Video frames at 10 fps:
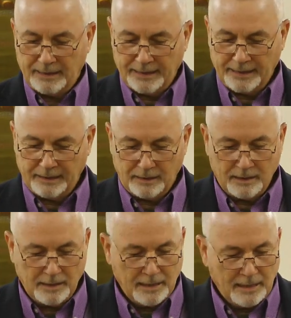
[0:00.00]
And
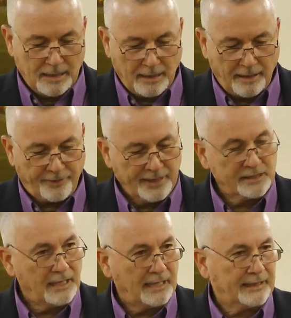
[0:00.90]

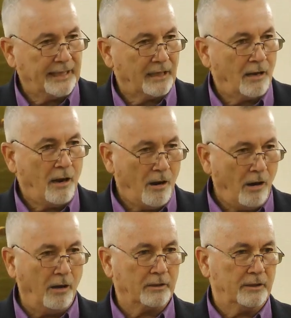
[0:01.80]
things like that
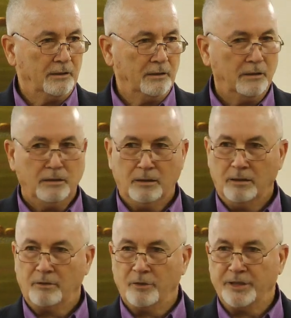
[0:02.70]
haunt
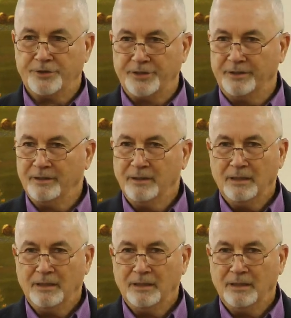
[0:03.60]
a Christian.